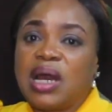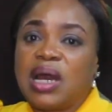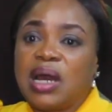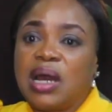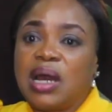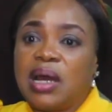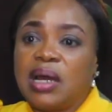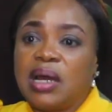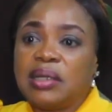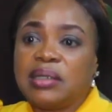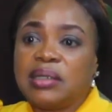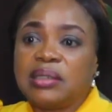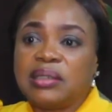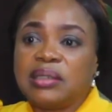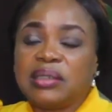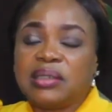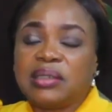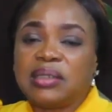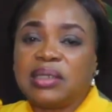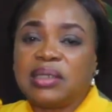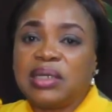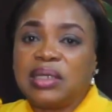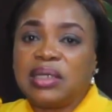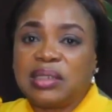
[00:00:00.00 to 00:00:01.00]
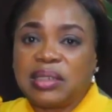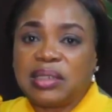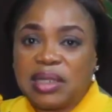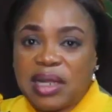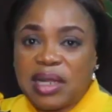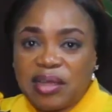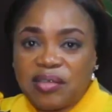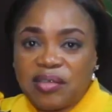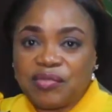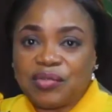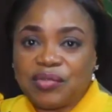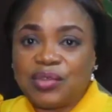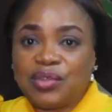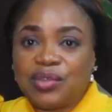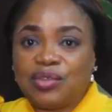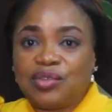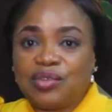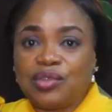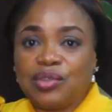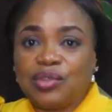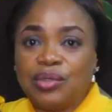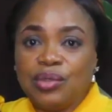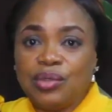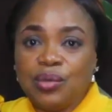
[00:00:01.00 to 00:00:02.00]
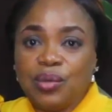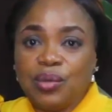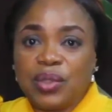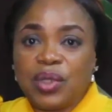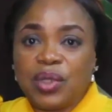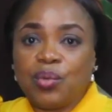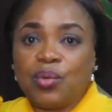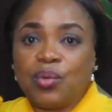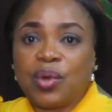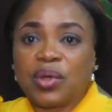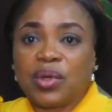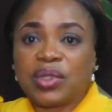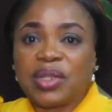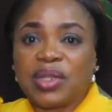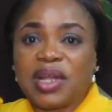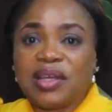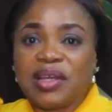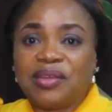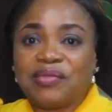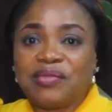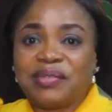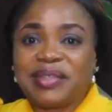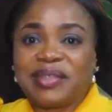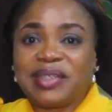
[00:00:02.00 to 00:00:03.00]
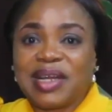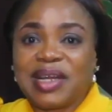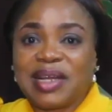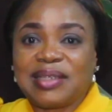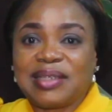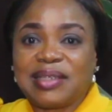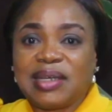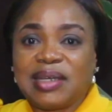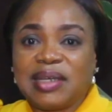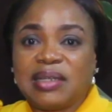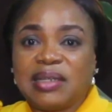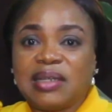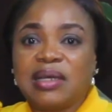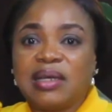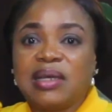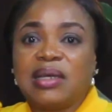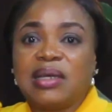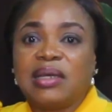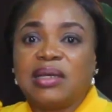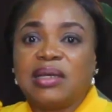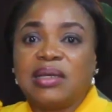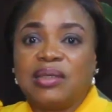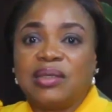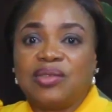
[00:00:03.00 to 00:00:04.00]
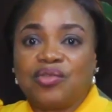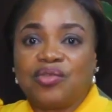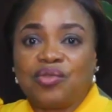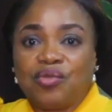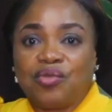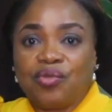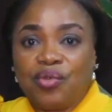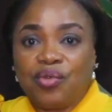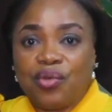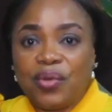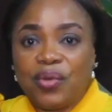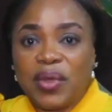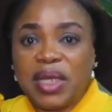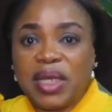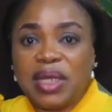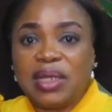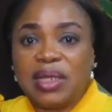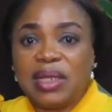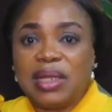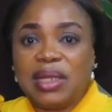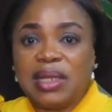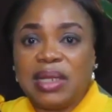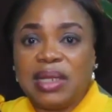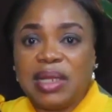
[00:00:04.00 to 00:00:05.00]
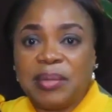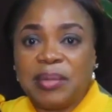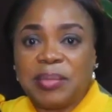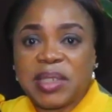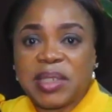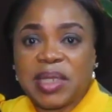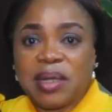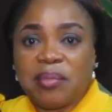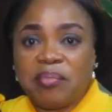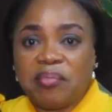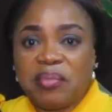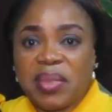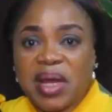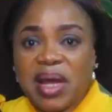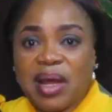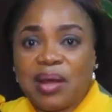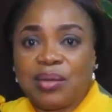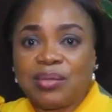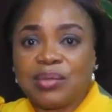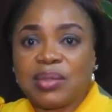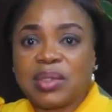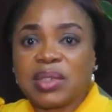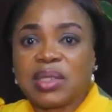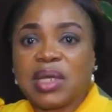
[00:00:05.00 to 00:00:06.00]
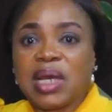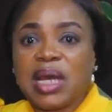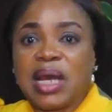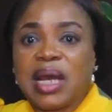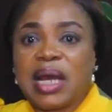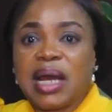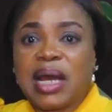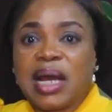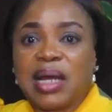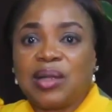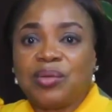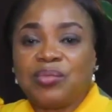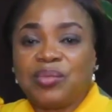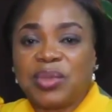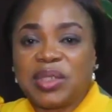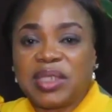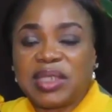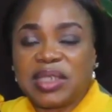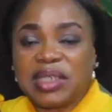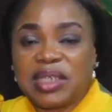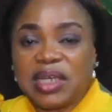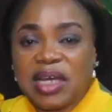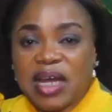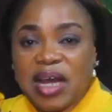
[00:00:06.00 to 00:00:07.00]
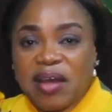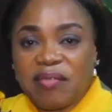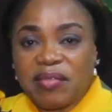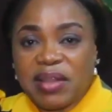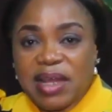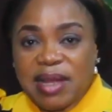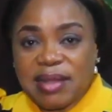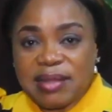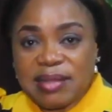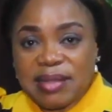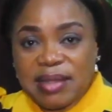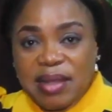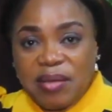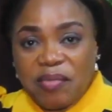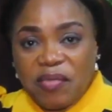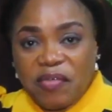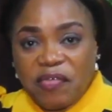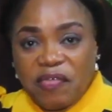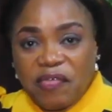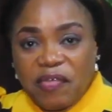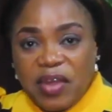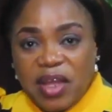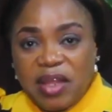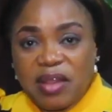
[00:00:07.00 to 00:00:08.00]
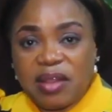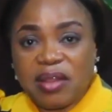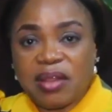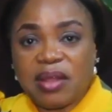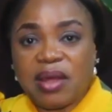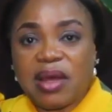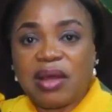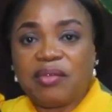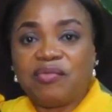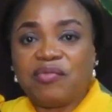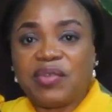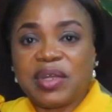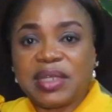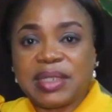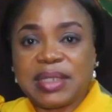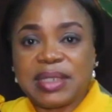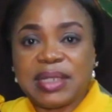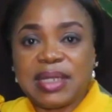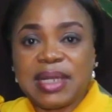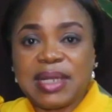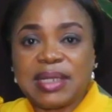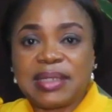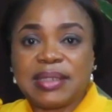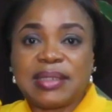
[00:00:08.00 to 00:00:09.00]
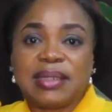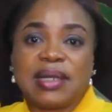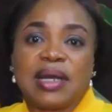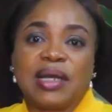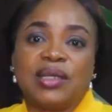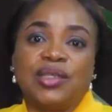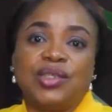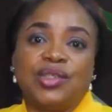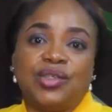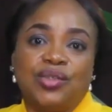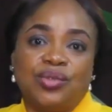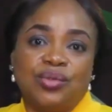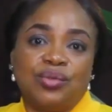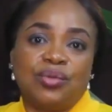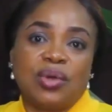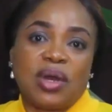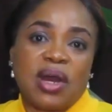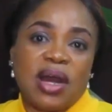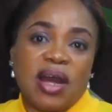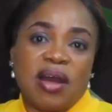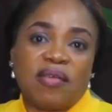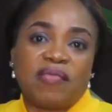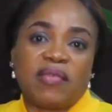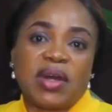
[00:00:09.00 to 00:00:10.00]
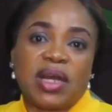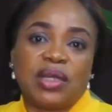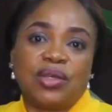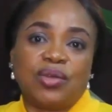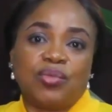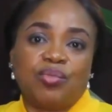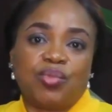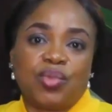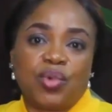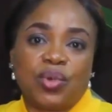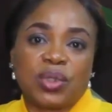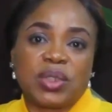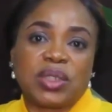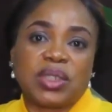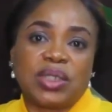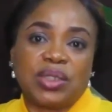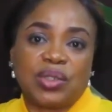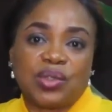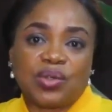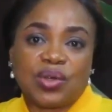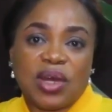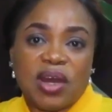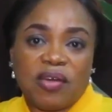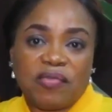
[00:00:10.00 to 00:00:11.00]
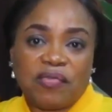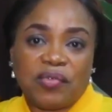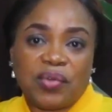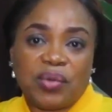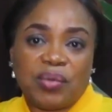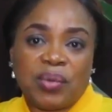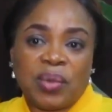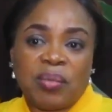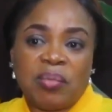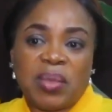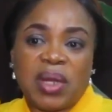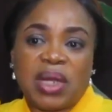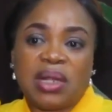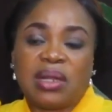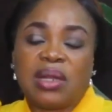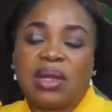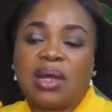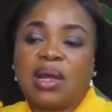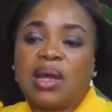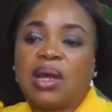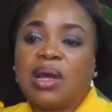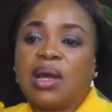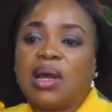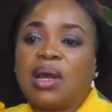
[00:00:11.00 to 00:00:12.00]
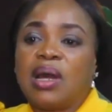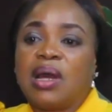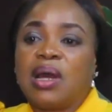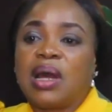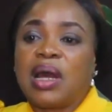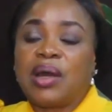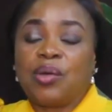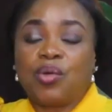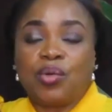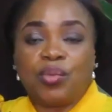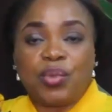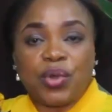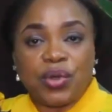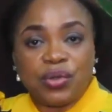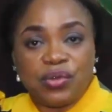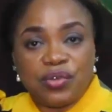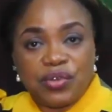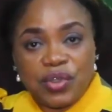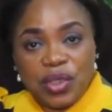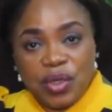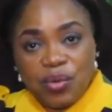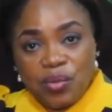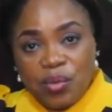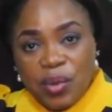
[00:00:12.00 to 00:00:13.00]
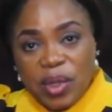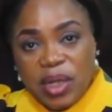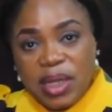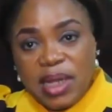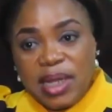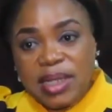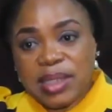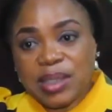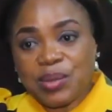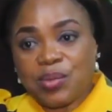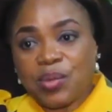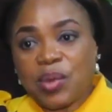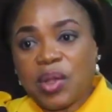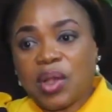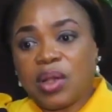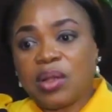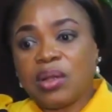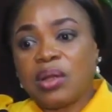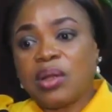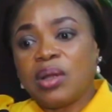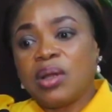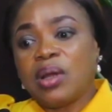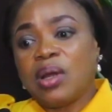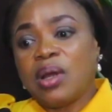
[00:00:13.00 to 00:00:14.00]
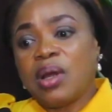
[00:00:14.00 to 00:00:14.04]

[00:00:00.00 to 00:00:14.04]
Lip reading: and it's nice for you to know the work that you started is growing in leaps and bounds, and we still have that same faith and resilience that you have and you brought into AfriWomen. I hope you're doing well as well.